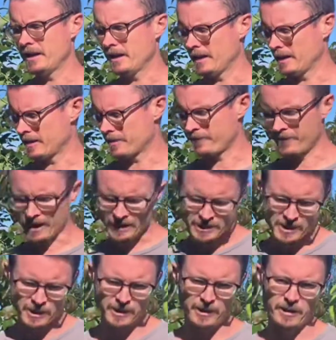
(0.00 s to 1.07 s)
and it's
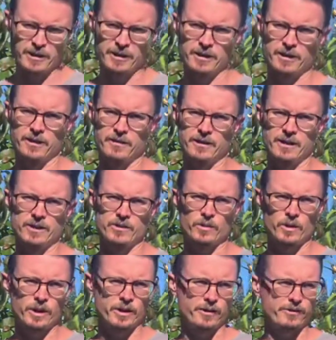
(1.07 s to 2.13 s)
effective and it's
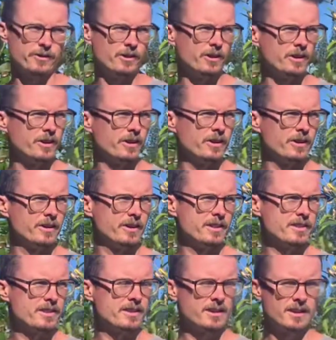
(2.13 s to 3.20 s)
wonderful and
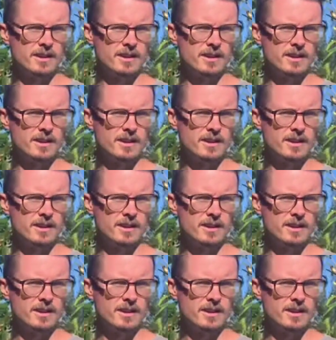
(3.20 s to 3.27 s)
it's